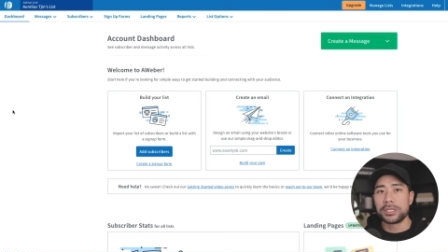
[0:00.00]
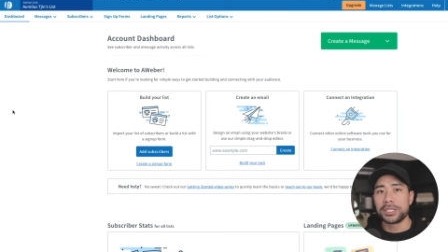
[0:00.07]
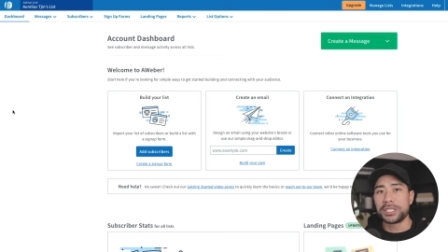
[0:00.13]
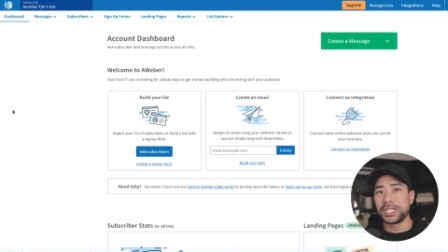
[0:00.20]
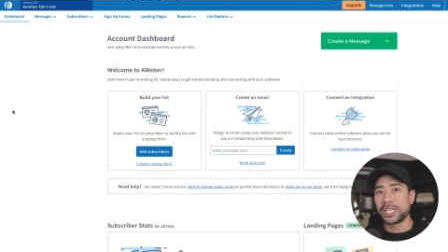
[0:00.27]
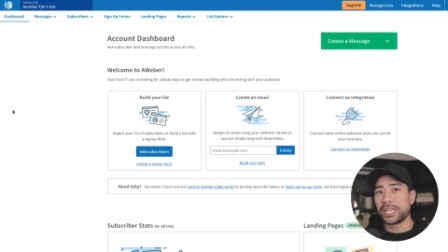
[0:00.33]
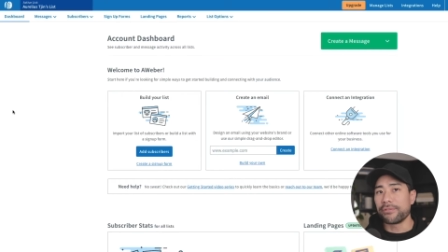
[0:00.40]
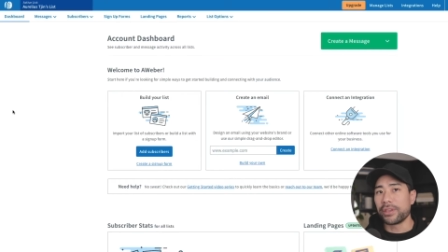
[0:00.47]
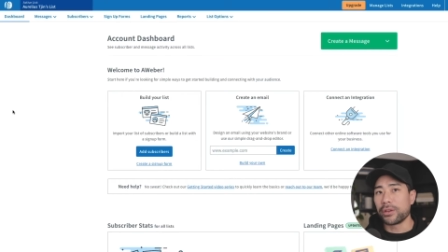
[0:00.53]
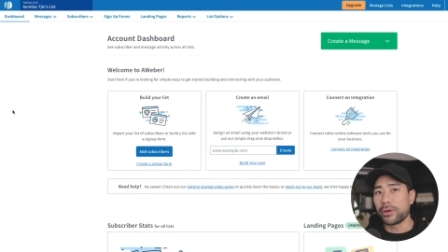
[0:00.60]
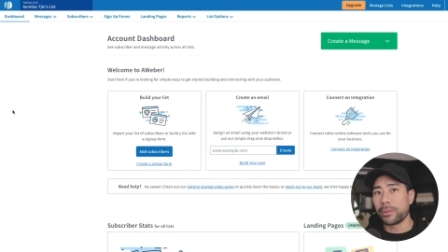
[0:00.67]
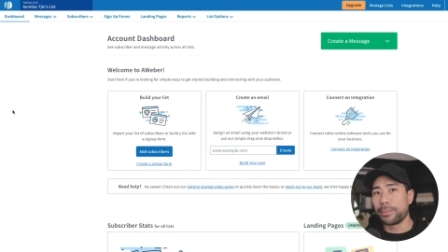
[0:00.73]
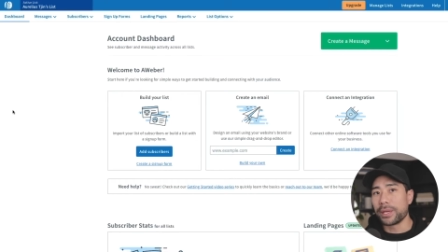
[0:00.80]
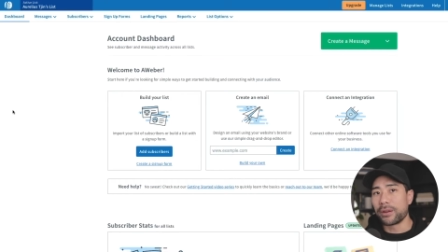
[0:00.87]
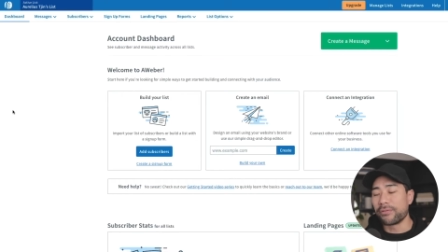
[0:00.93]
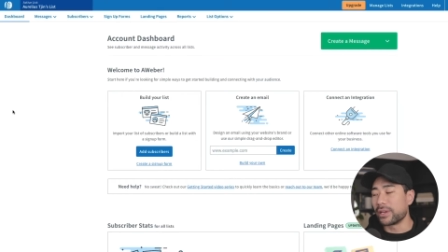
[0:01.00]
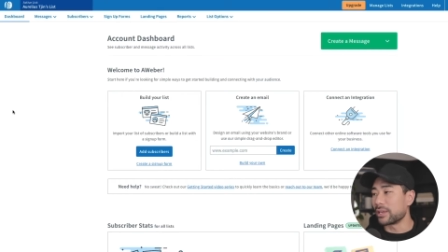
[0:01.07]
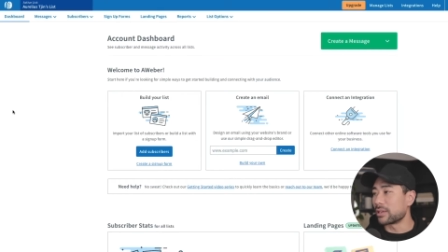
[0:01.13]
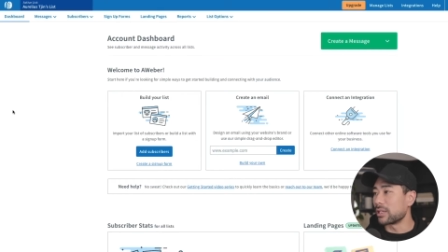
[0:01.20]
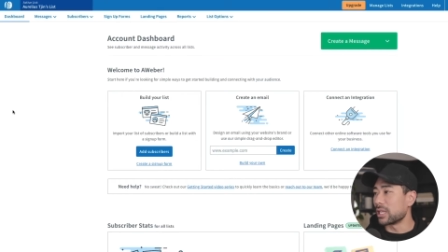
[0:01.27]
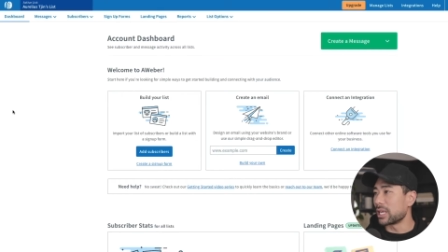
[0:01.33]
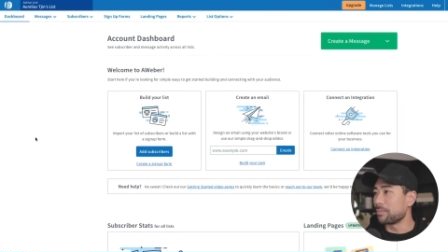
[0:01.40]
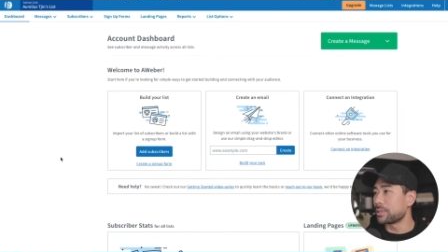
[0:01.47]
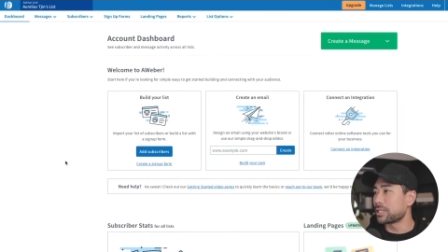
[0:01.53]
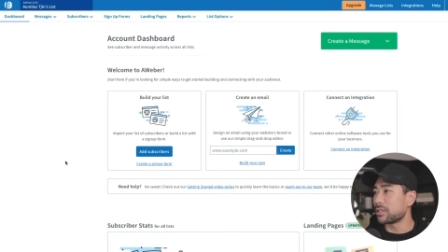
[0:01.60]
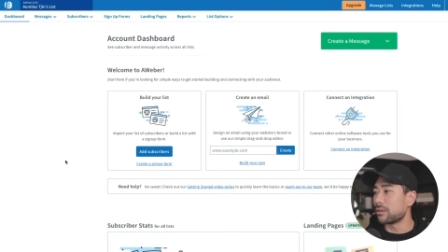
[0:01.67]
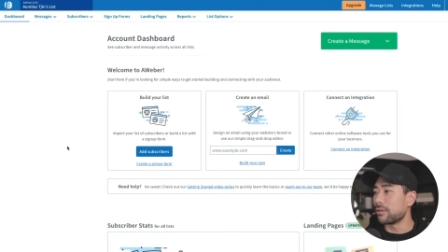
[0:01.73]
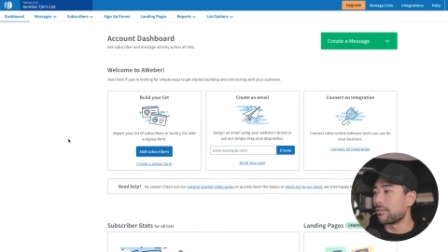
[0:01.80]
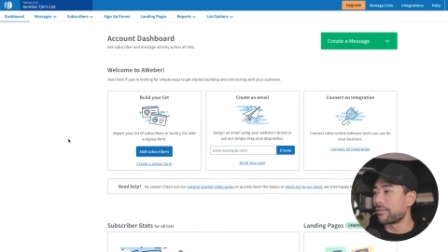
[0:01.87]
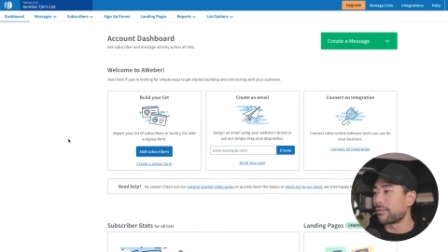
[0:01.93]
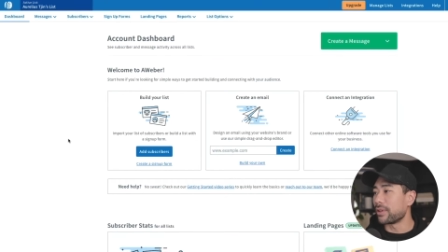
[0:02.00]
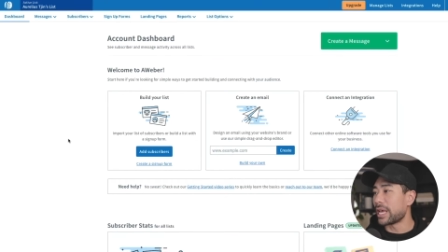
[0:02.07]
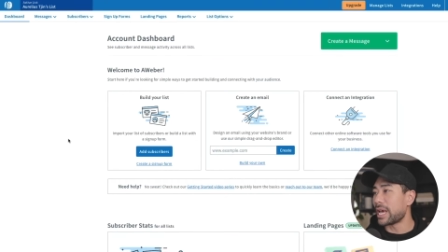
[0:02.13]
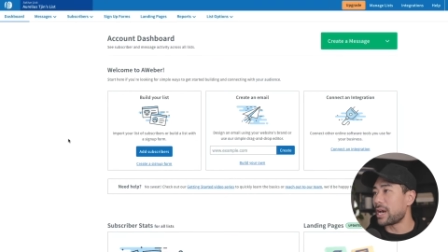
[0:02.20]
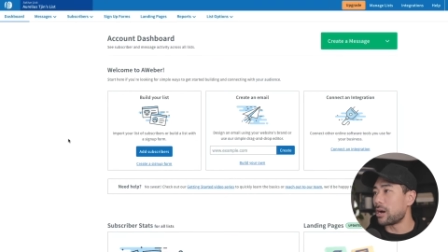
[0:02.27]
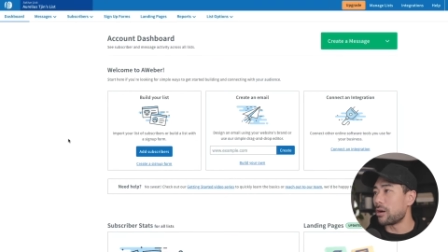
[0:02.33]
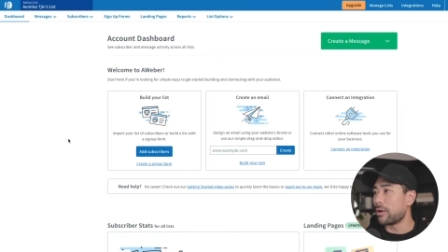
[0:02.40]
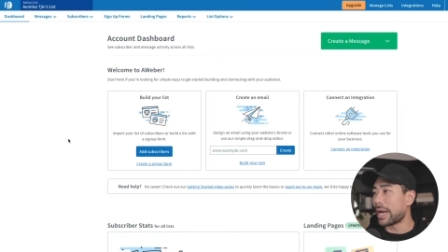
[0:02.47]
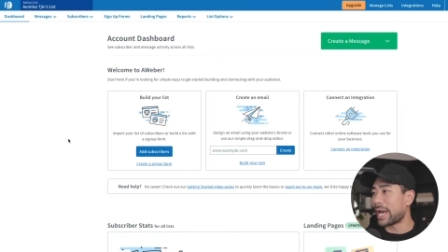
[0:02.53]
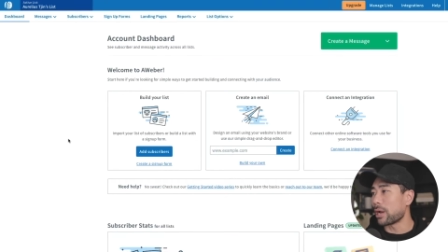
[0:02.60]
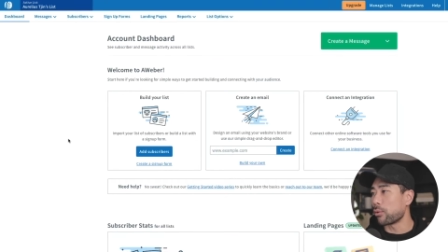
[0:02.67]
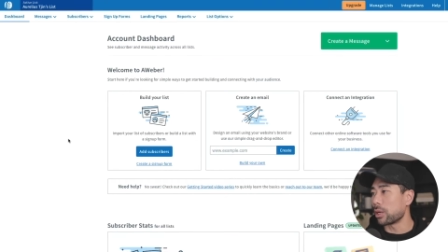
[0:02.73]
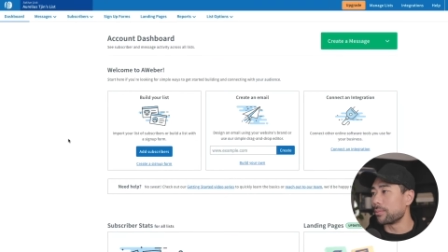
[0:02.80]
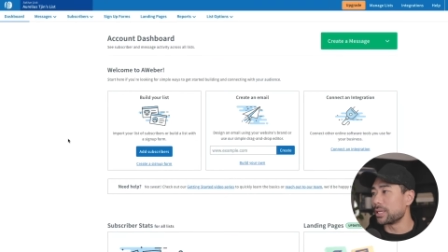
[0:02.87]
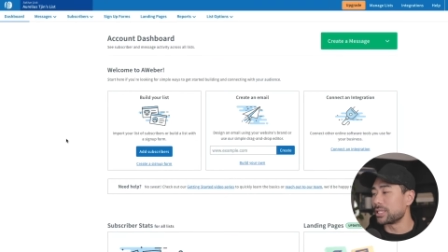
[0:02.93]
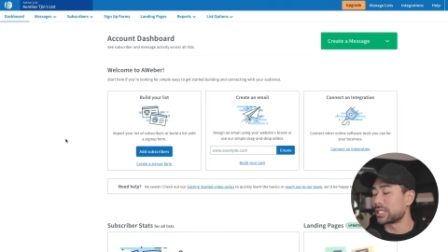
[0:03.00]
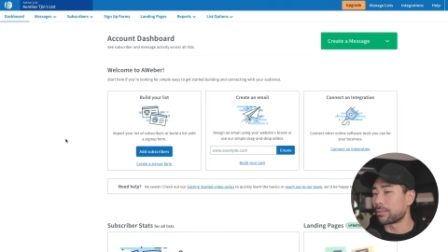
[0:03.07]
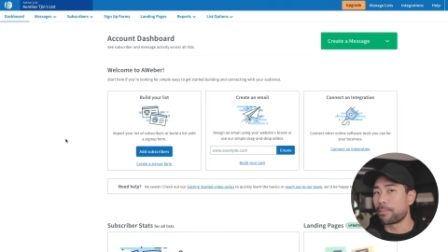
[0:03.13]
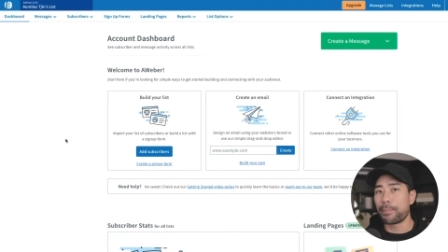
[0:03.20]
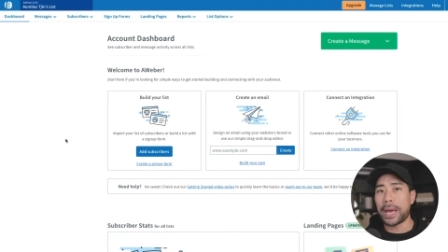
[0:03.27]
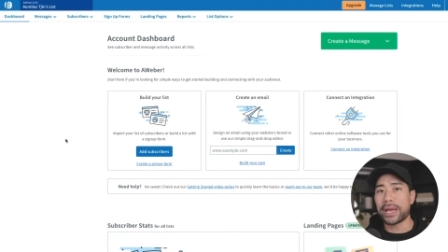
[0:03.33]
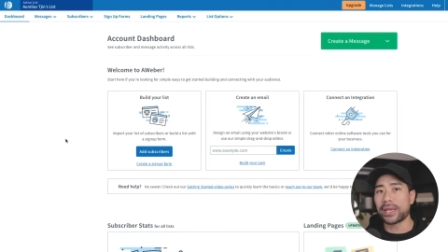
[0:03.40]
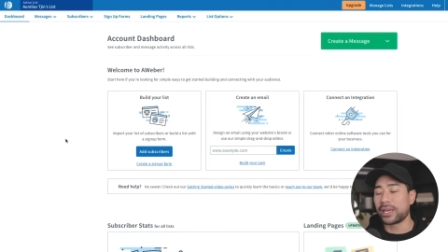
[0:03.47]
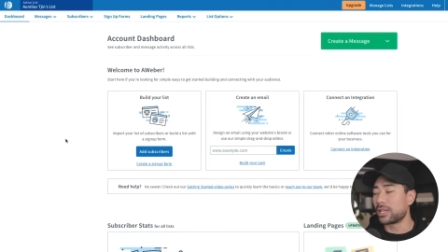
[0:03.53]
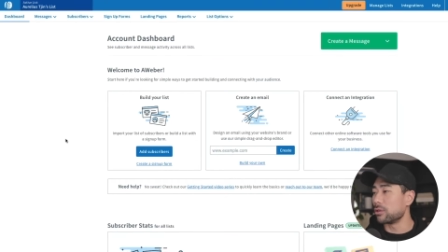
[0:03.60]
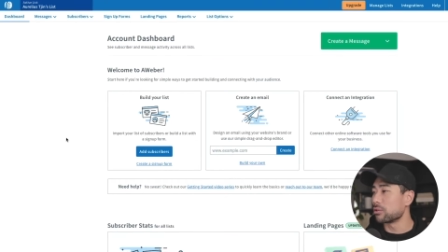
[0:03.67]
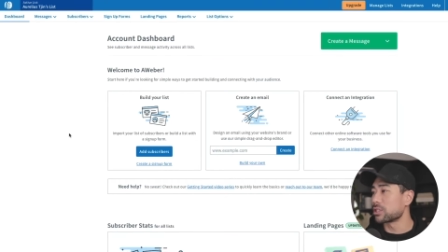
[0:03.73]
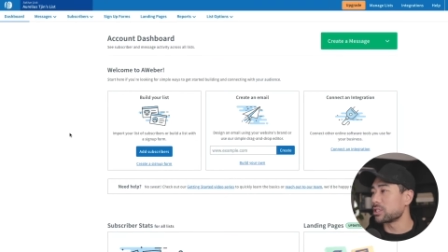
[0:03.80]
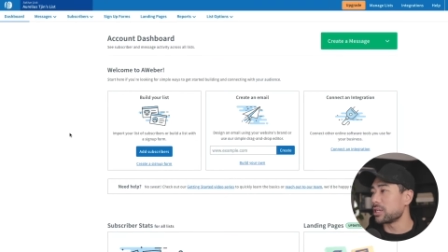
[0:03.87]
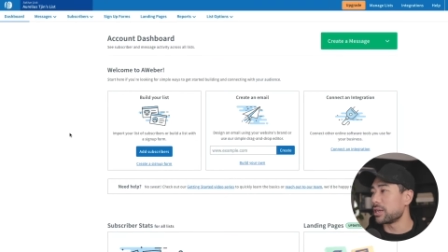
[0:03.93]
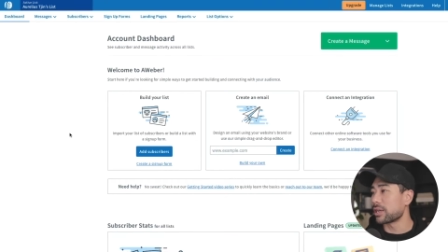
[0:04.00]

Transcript: Just to give you a bit of a glimpse of how Aweber's backend looks